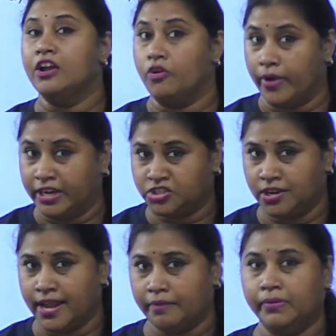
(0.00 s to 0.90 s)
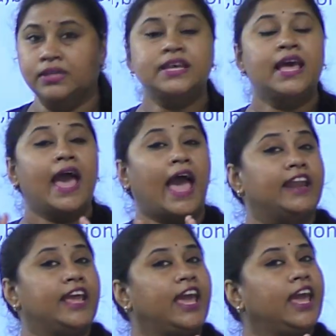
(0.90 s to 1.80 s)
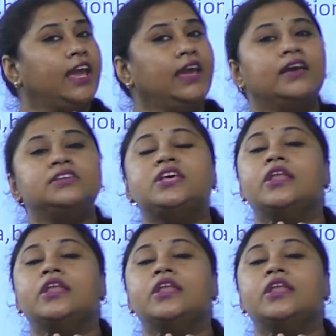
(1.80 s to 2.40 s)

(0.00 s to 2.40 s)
rational numbers and a is